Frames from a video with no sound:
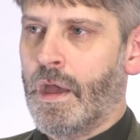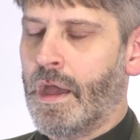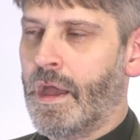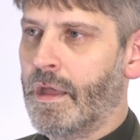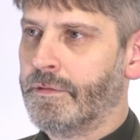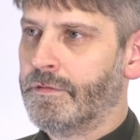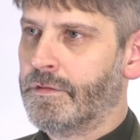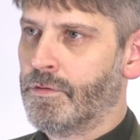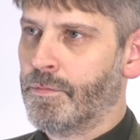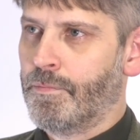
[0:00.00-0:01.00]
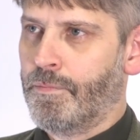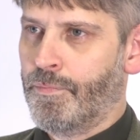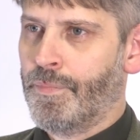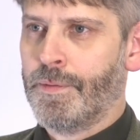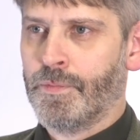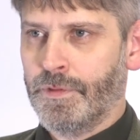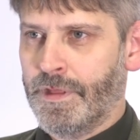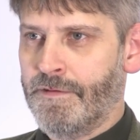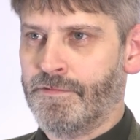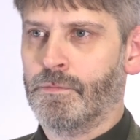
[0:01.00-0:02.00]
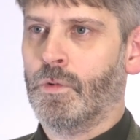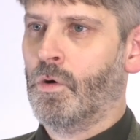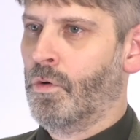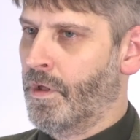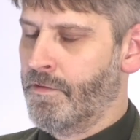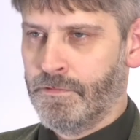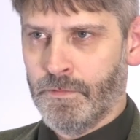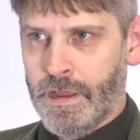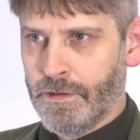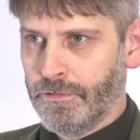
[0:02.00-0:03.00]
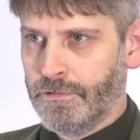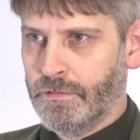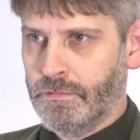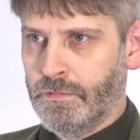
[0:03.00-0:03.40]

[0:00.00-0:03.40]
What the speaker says: and there are people there from all over Wales.